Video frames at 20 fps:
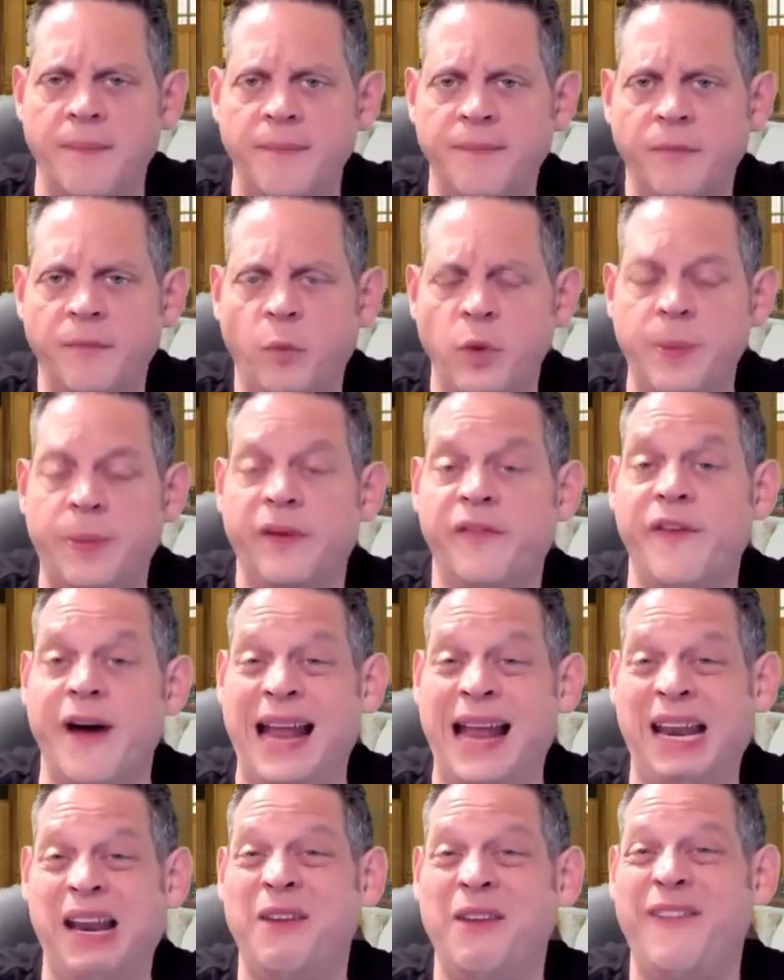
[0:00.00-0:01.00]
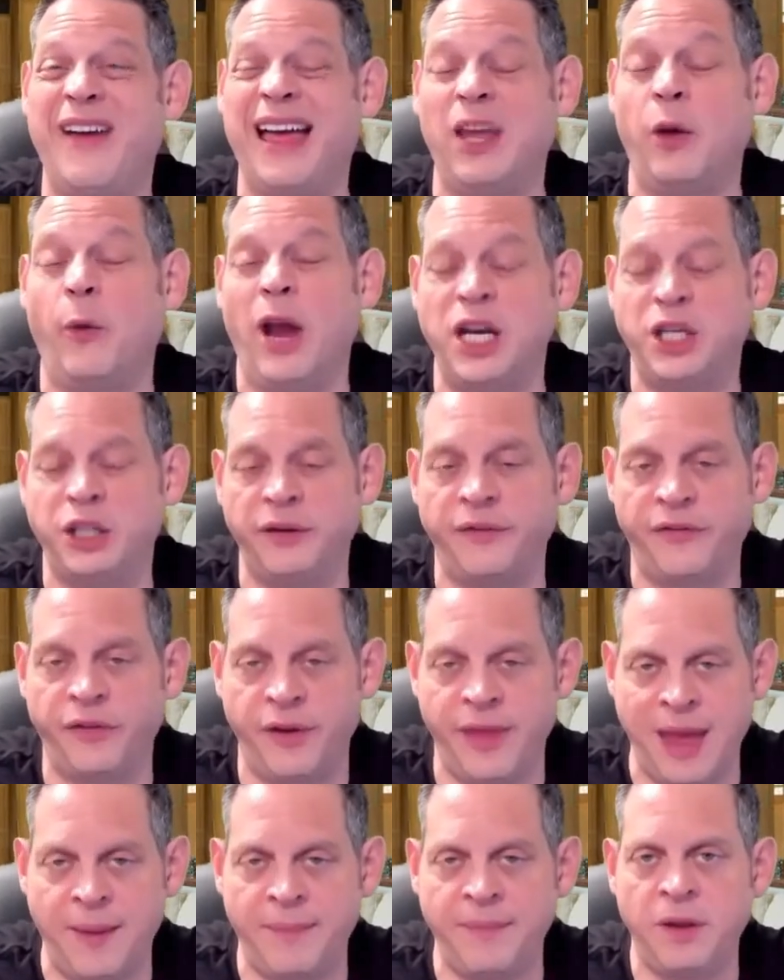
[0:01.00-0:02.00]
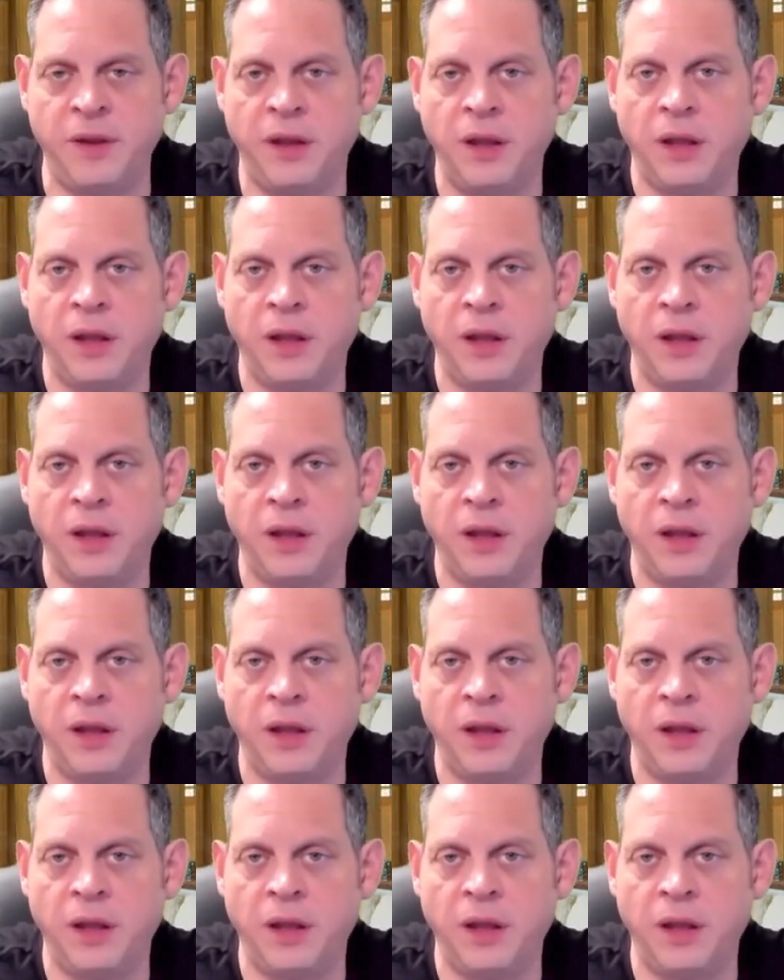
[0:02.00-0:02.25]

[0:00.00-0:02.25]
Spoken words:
We provided an evaluation for them.